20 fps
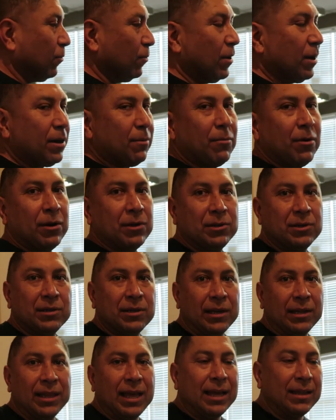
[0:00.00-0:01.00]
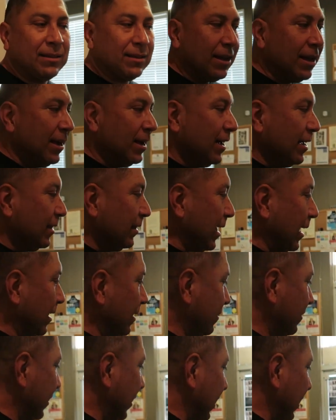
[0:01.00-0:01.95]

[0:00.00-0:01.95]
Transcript: ruck march, and that is